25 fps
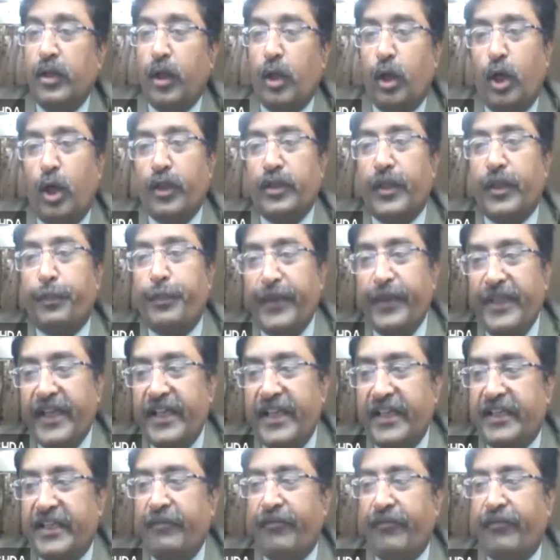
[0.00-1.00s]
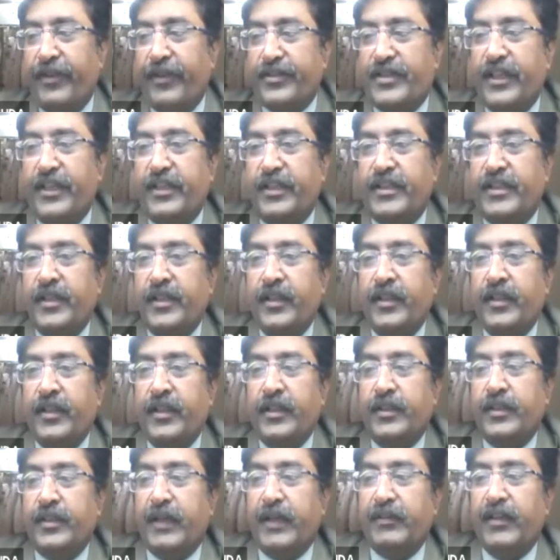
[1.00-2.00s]
on the peer team visit.
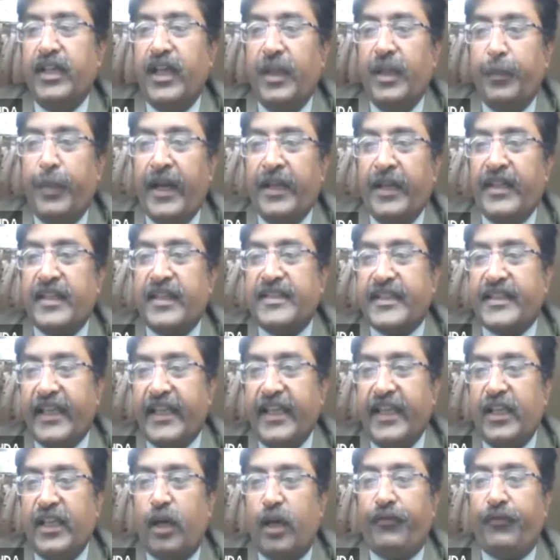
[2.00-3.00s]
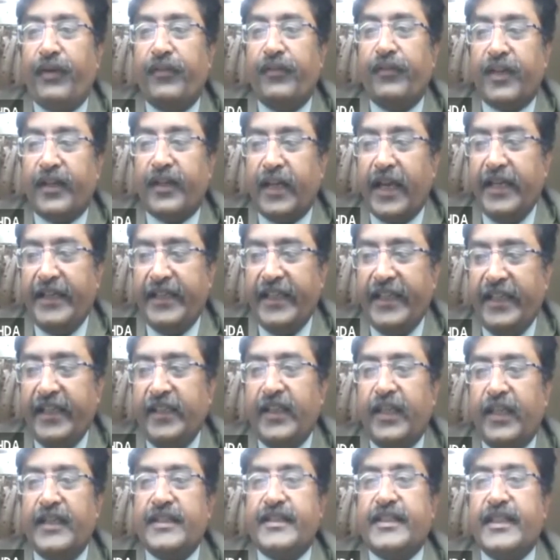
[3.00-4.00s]
That will depend the skill of our writing
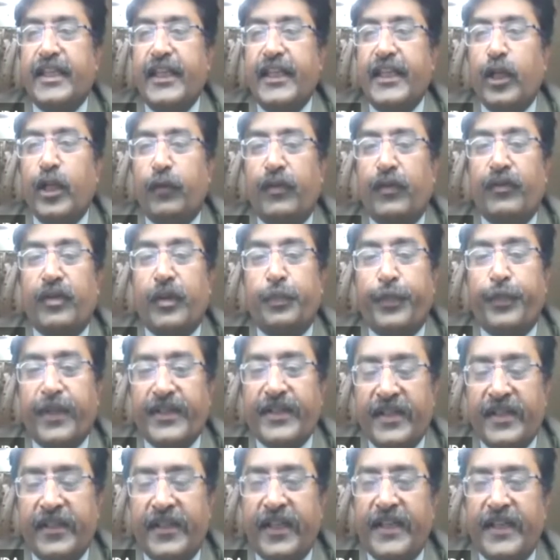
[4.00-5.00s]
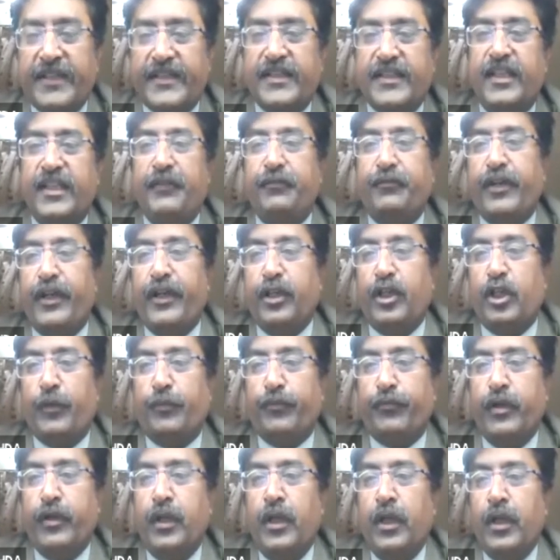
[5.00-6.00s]
and skill of our presentation in front of
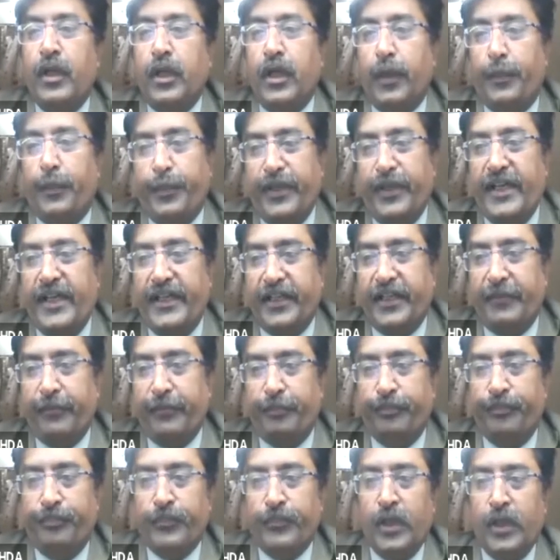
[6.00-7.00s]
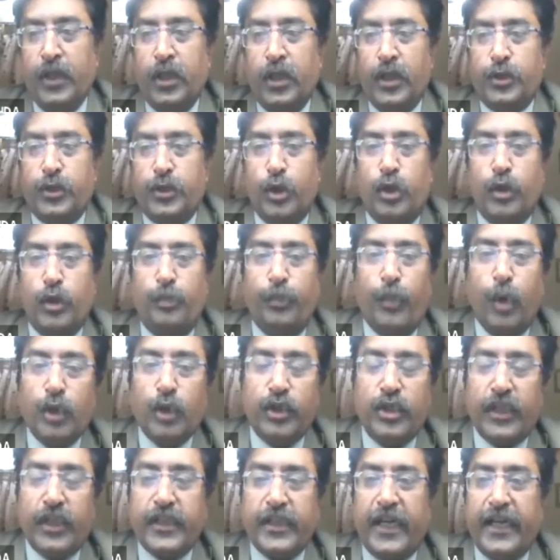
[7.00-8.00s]
a peer team. So
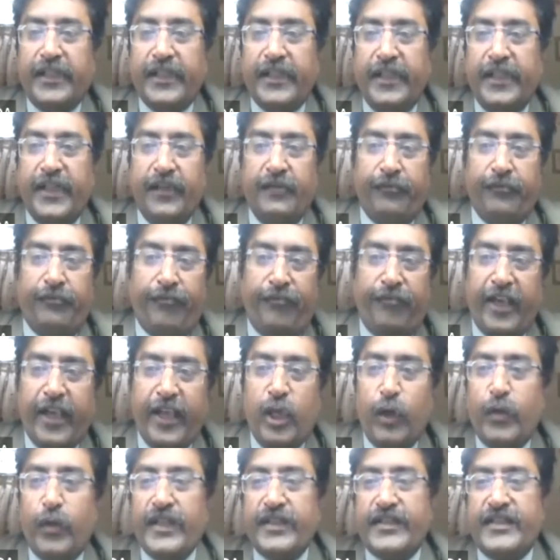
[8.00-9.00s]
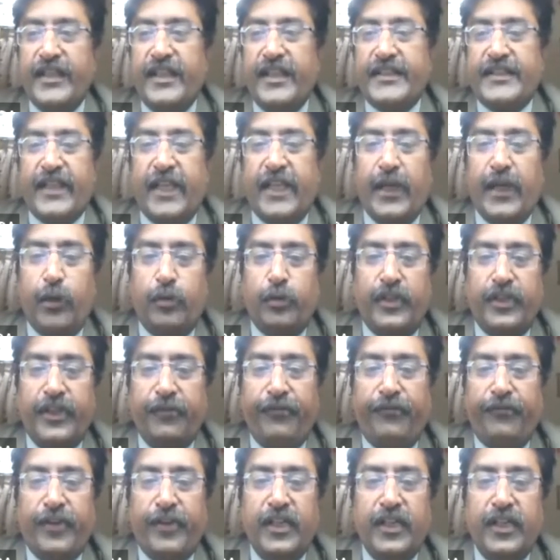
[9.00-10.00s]
both the criterion 5 and 6 have
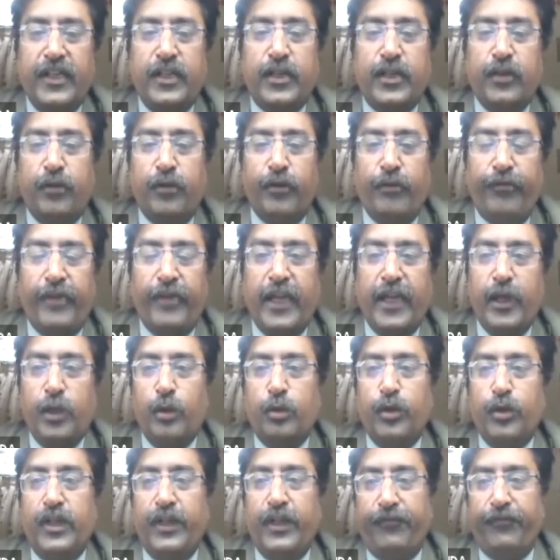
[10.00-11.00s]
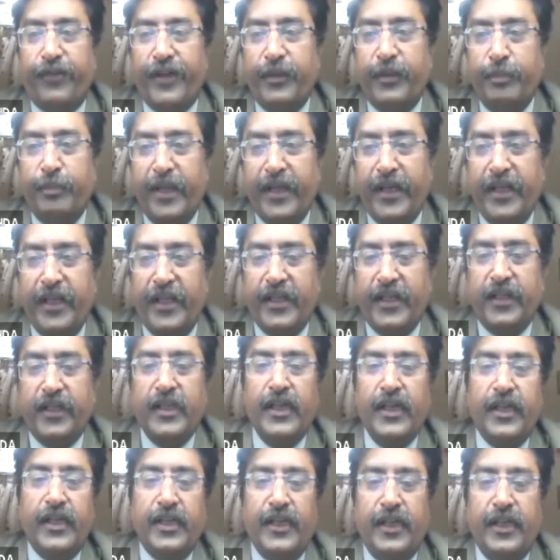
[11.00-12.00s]
different value, different meaning,
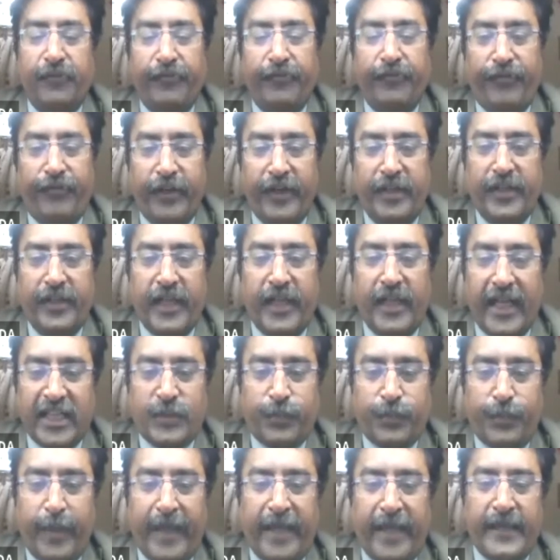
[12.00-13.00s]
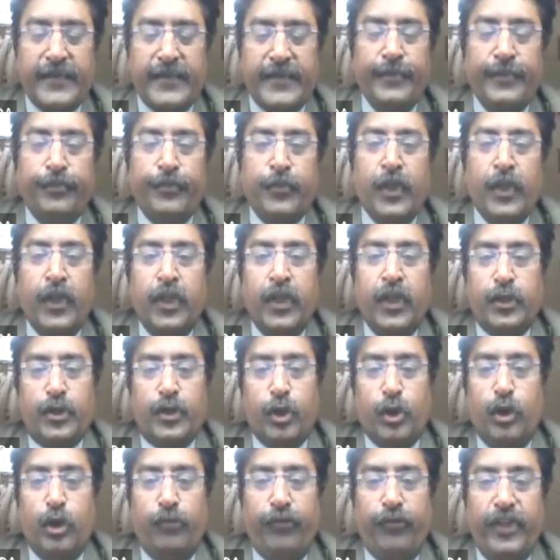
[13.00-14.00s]
different aspects.
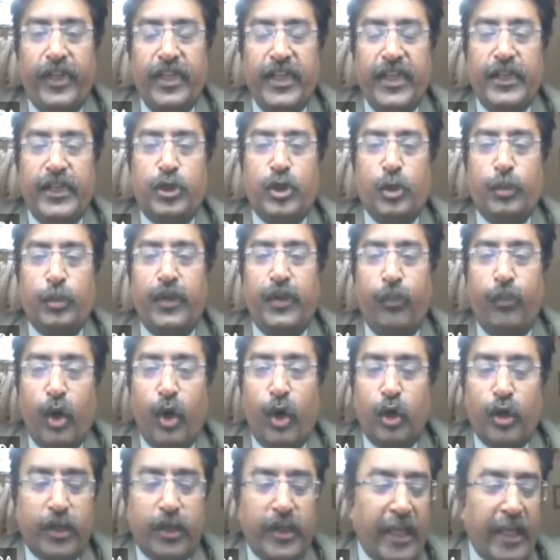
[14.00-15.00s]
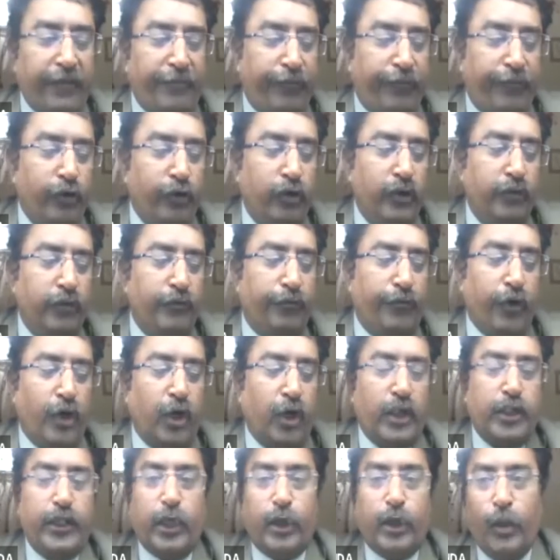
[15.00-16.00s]
So we need to be more careful
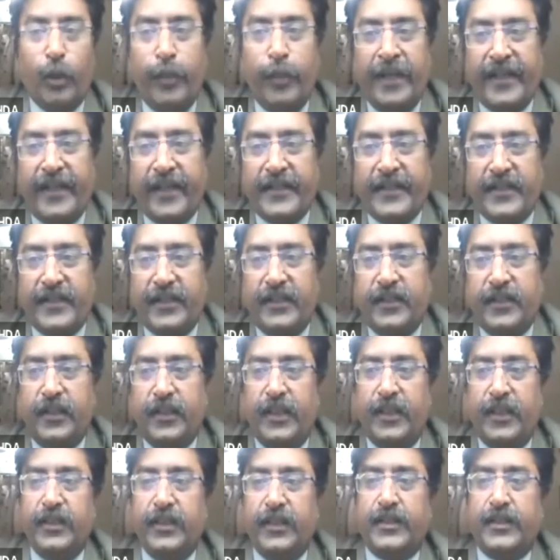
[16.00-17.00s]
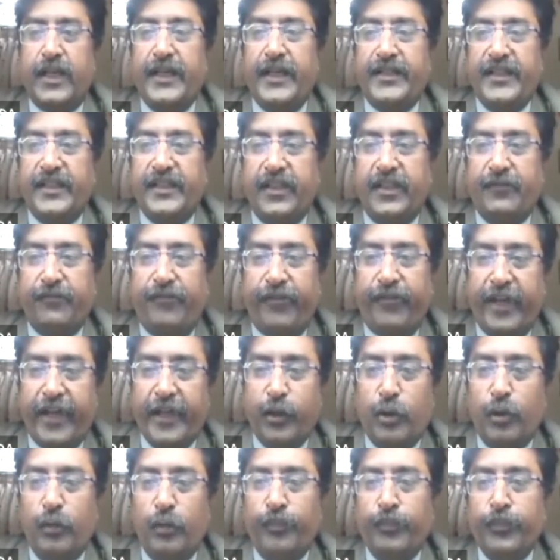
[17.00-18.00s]
for documentation in criterion
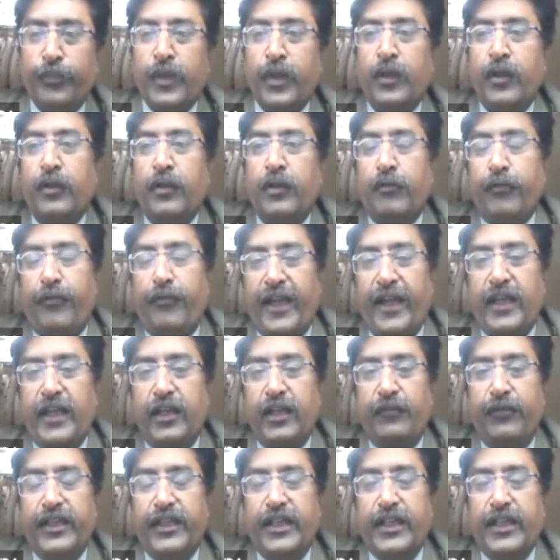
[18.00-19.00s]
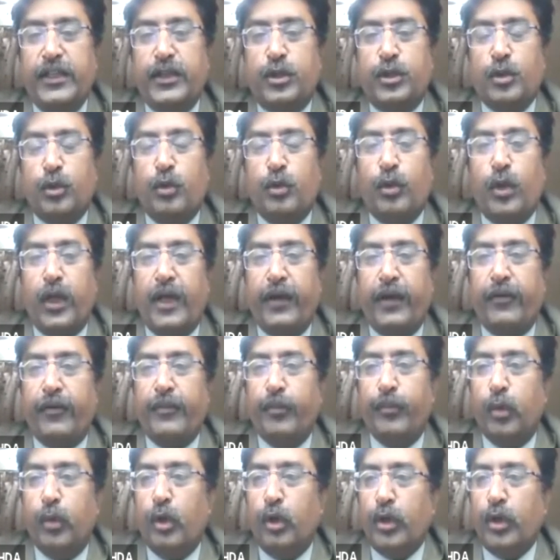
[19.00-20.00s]
5, while we need to have
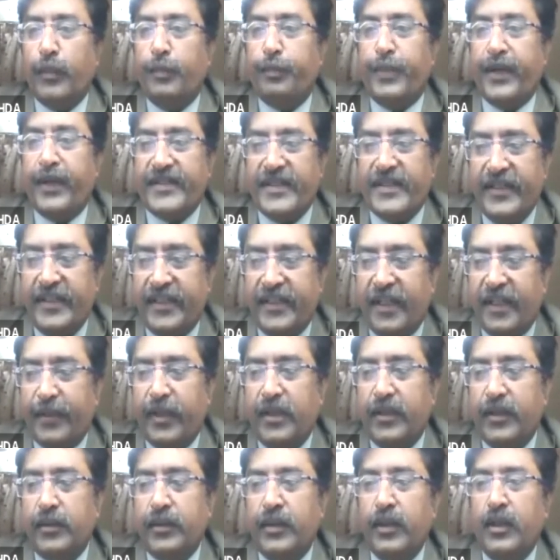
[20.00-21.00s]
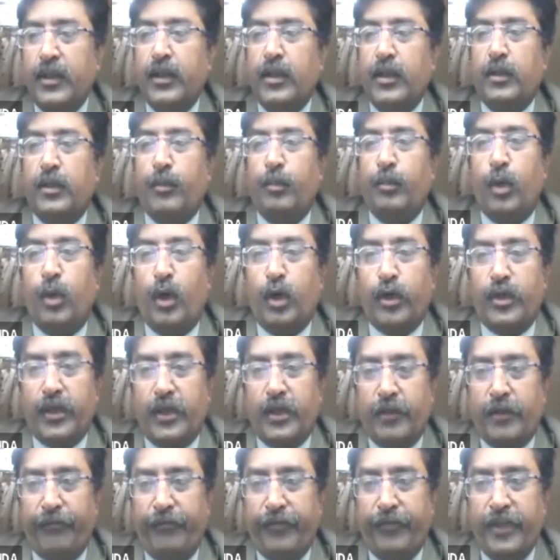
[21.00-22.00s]
more presentable,
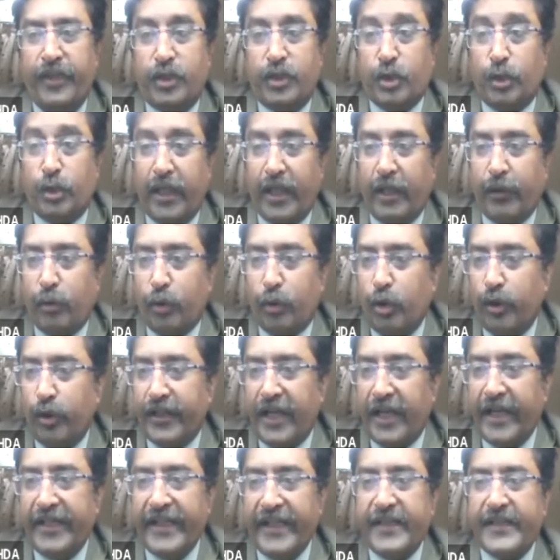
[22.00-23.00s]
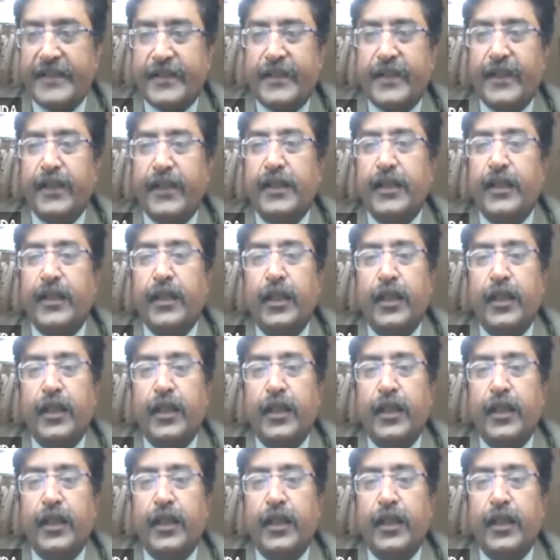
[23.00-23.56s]
we should have good writing skill